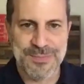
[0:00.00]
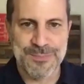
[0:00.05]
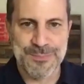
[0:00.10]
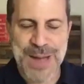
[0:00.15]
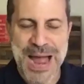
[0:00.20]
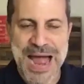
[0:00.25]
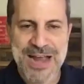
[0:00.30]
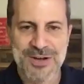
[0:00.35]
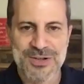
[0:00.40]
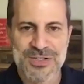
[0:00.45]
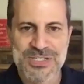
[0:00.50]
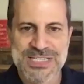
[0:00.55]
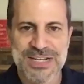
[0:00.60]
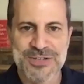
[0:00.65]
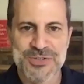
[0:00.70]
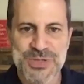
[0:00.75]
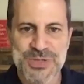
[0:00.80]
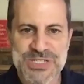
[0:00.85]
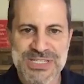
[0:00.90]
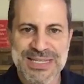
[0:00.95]
buyer
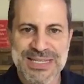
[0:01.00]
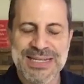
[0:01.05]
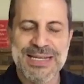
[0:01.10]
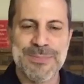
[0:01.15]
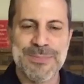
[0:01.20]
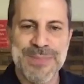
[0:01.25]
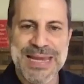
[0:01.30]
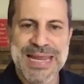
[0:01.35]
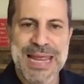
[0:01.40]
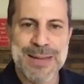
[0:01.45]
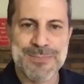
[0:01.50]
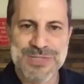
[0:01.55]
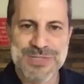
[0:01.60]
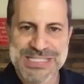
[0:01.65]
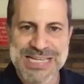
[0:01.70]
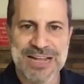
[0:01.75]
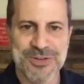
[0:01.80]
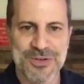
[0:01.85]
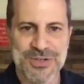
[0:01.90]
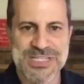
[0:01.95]
centricity and became
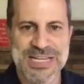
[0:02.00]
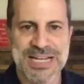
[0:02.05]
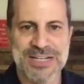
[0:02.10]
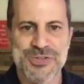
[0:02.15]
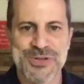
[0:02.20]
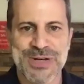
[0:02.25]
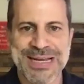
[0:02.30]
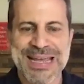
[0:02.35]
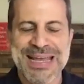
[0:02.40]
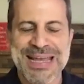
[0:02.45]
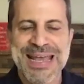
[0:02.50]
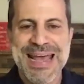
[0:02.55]
seller centric.